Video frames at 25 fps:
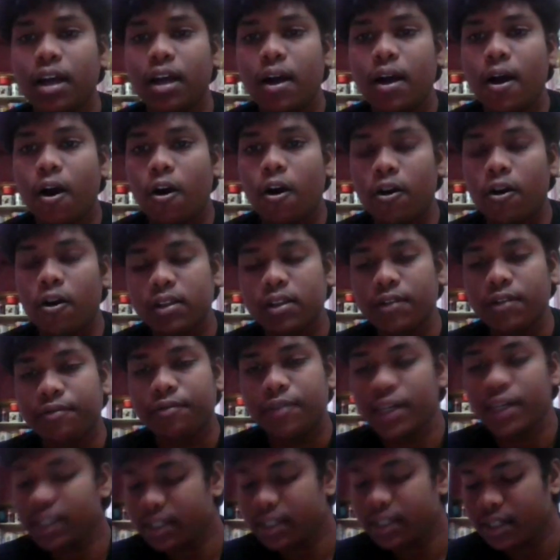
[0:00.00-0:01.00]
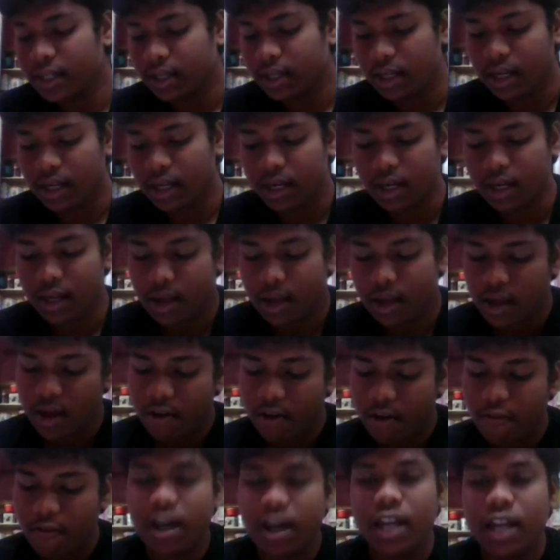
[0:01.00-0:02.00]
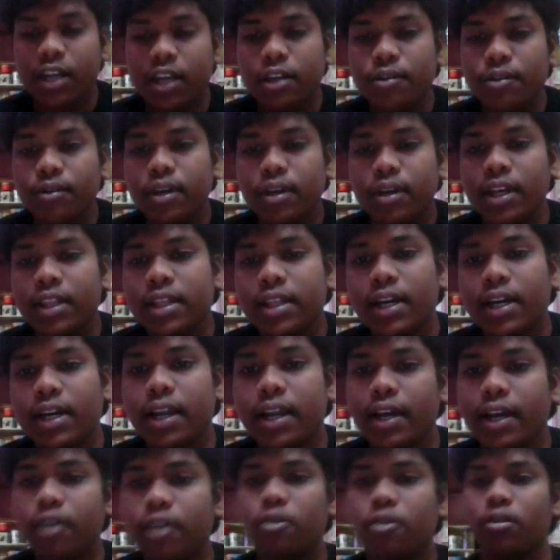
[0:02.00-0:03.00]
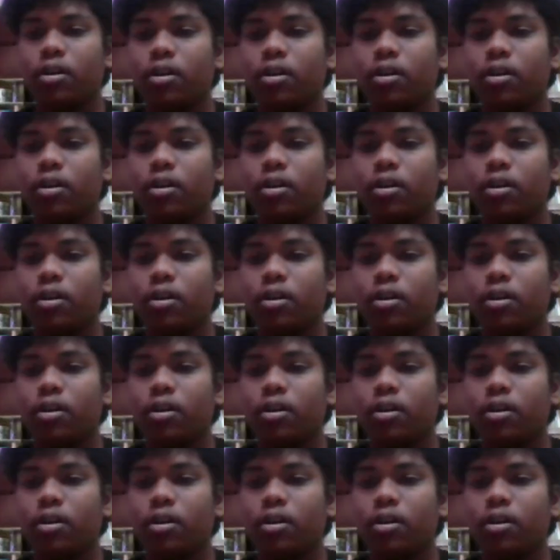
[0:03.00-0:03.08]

or the first value in the gray code.